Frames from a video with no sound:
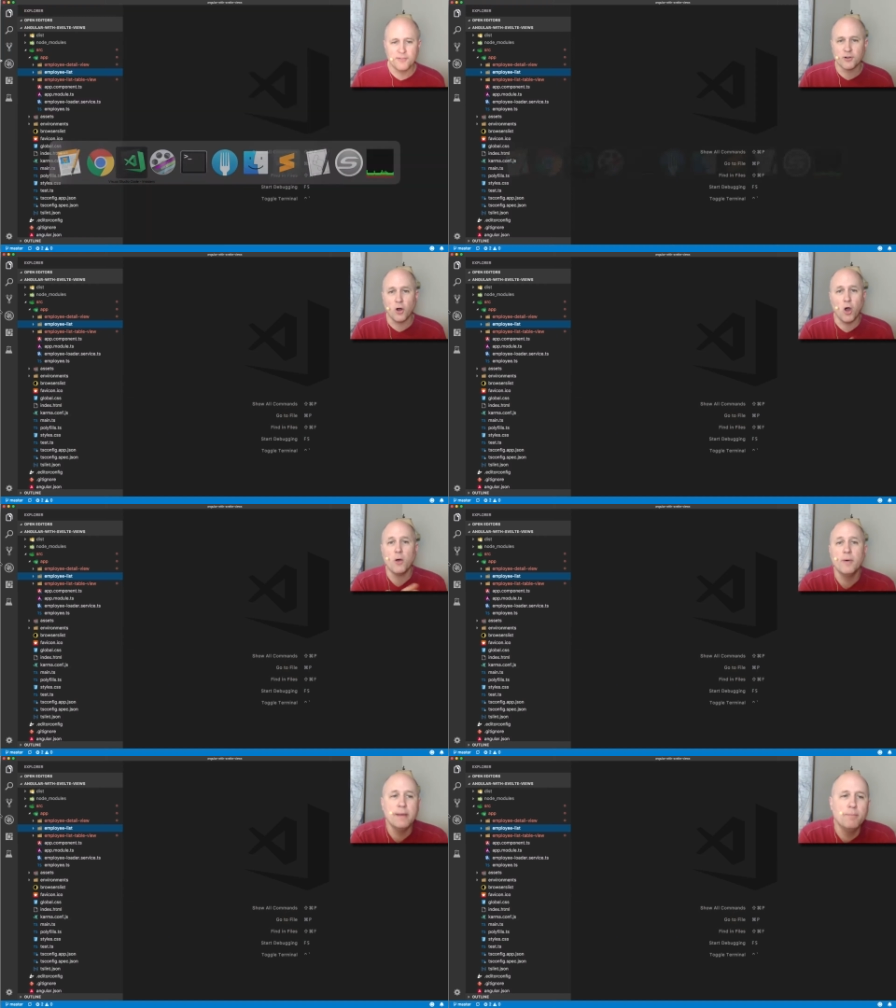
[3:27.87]
you're
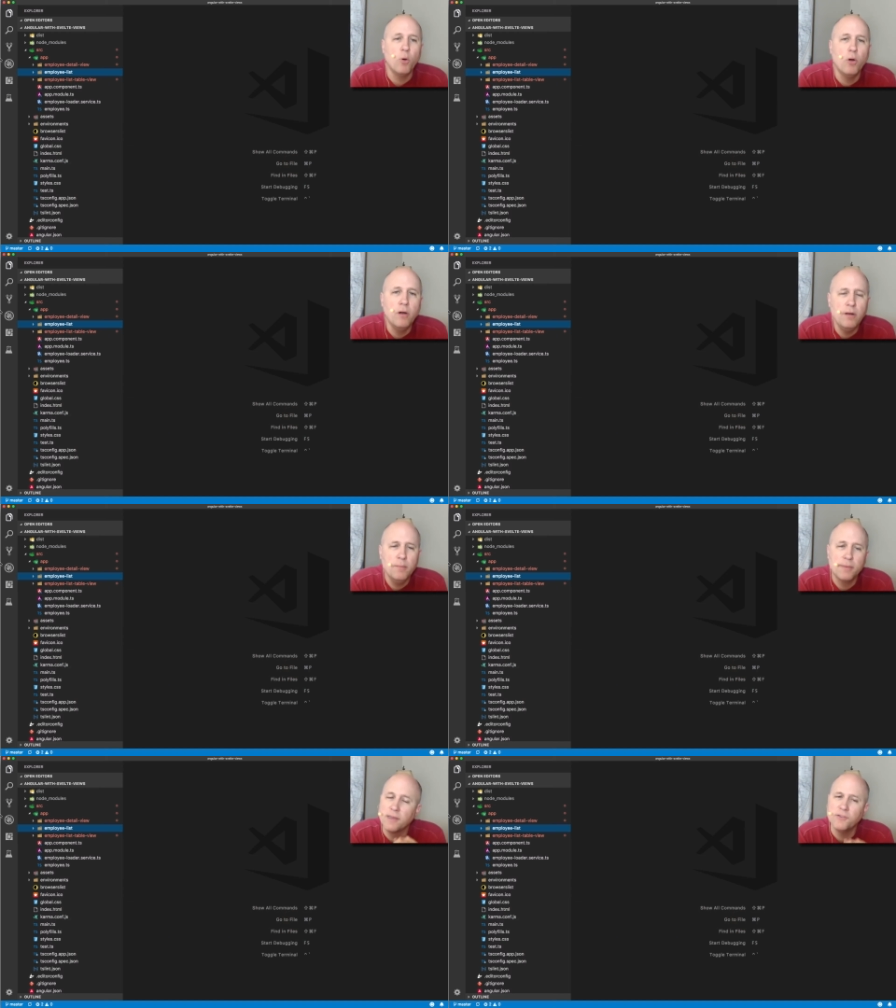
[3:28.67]
already bored
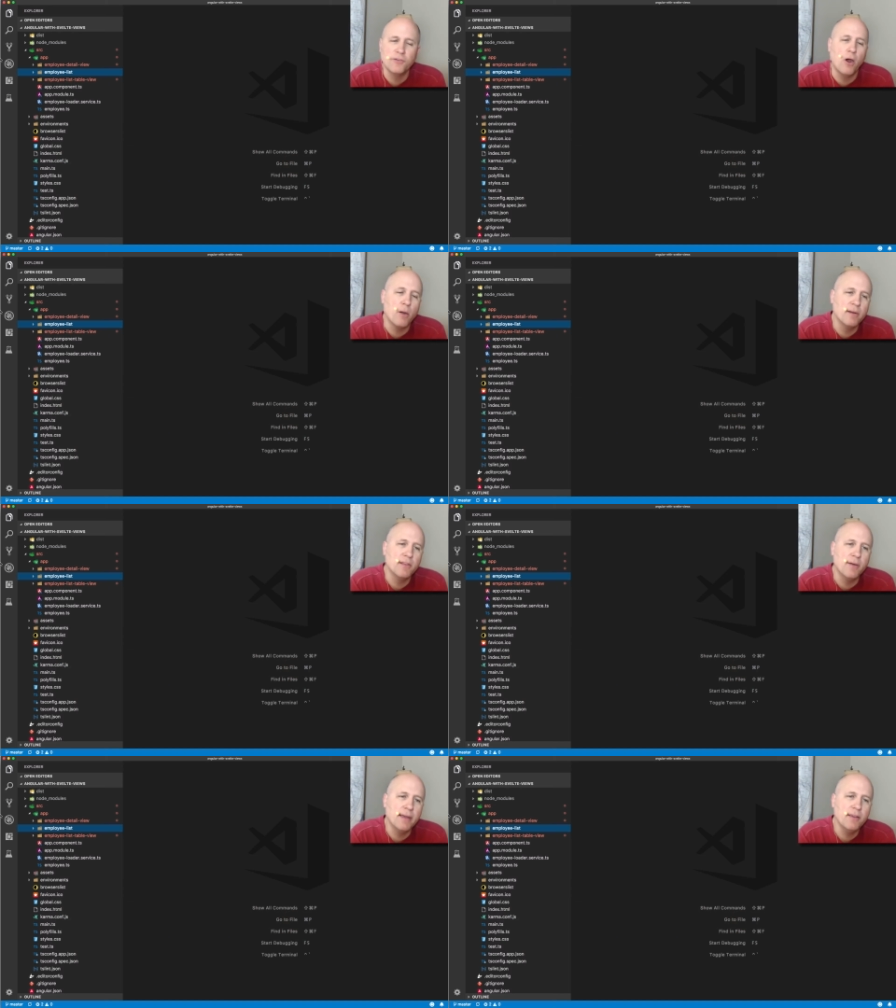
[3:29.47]
because you already
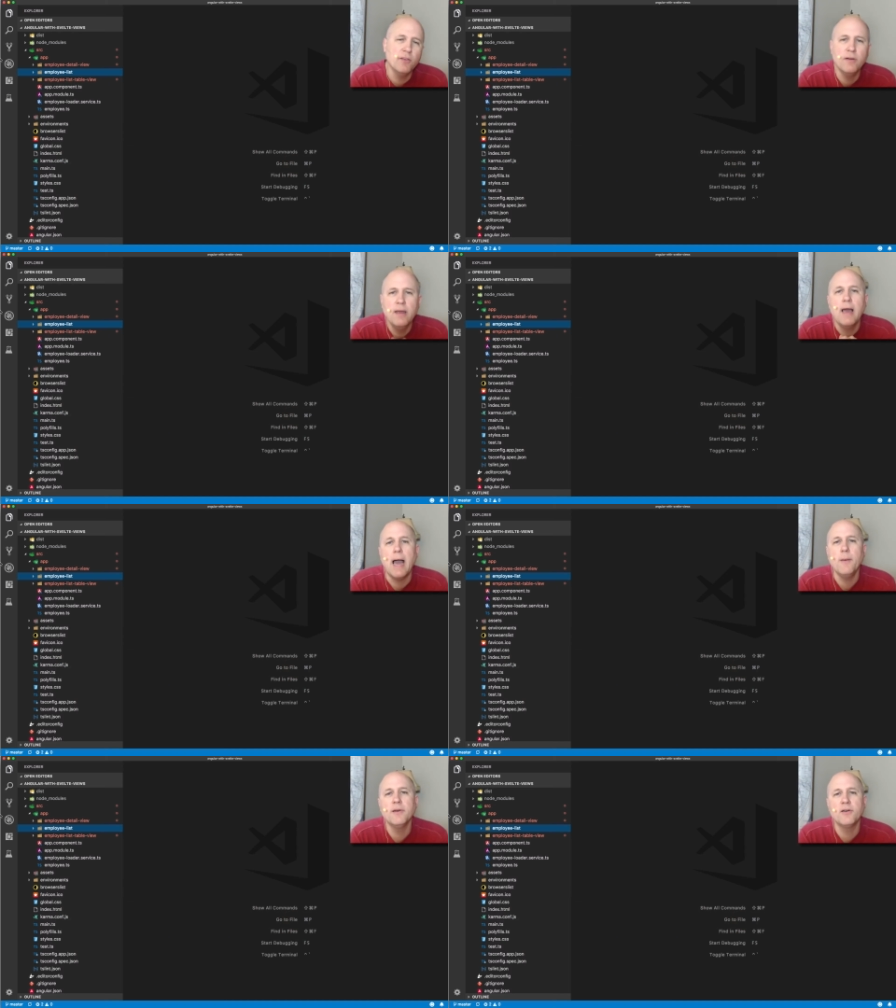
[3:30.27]
know Angular,
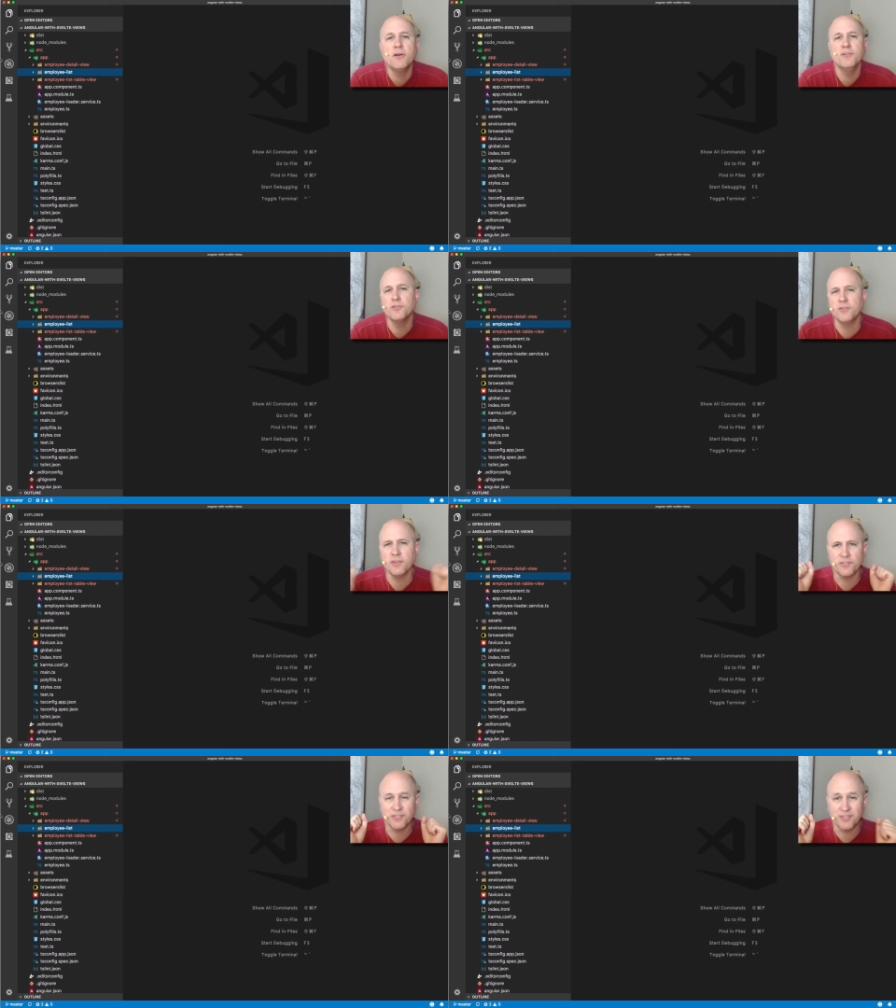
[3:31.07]
I would encourage you to
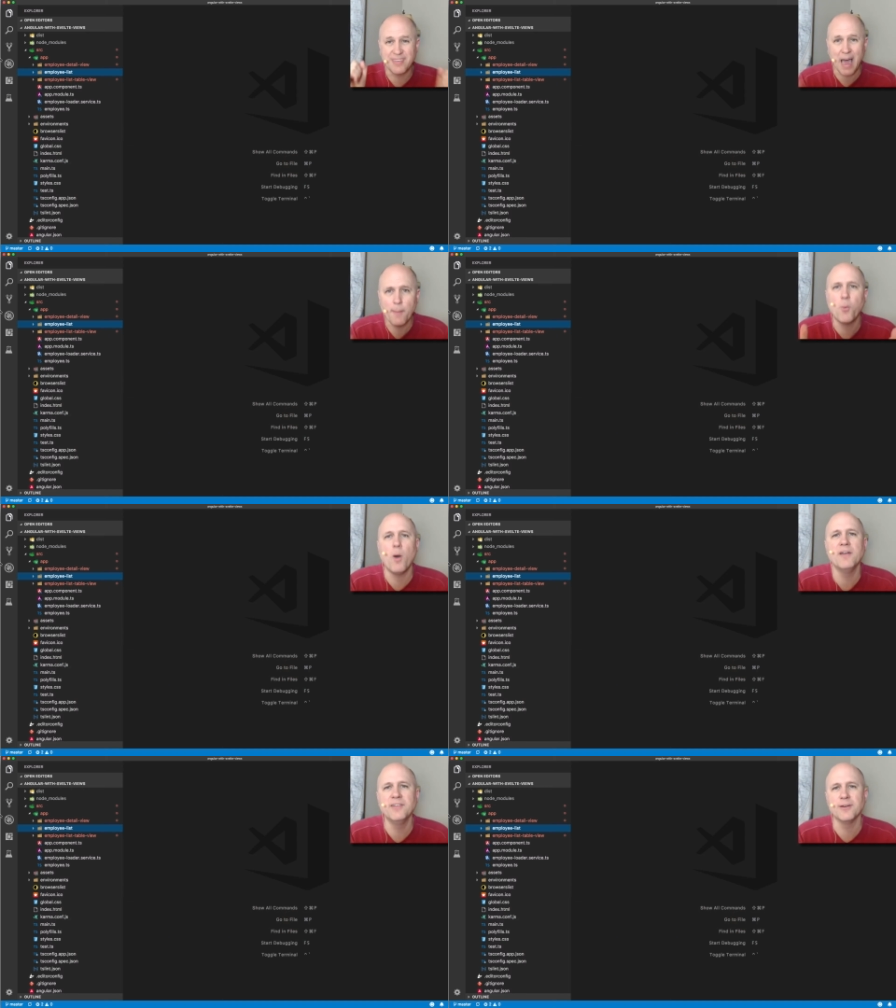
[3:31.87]
just stop
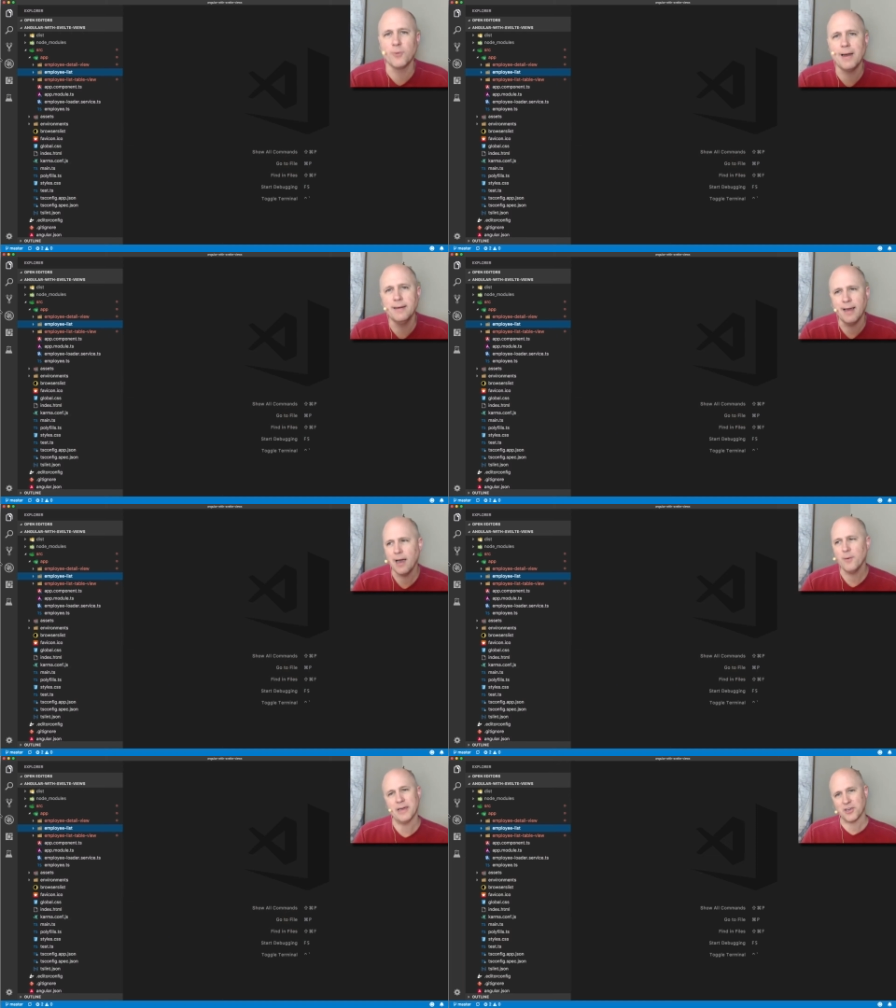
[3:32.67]
watching right
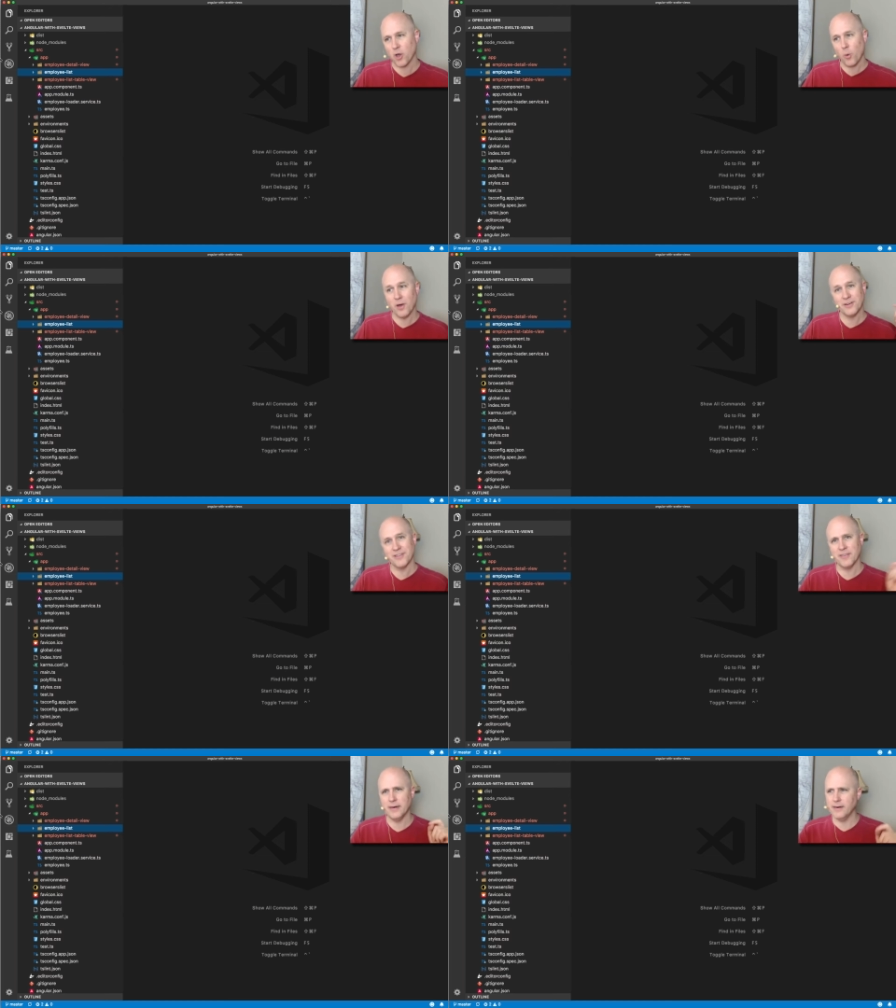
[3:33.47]
now and go on to
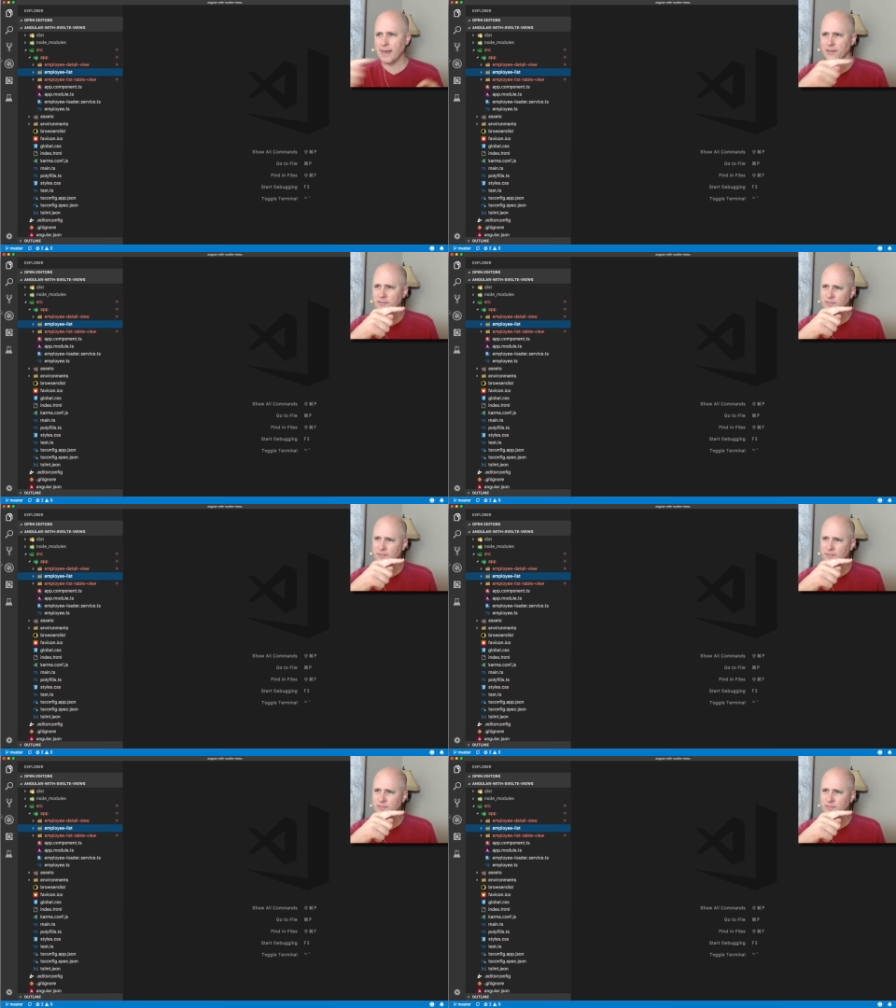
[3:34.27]
the next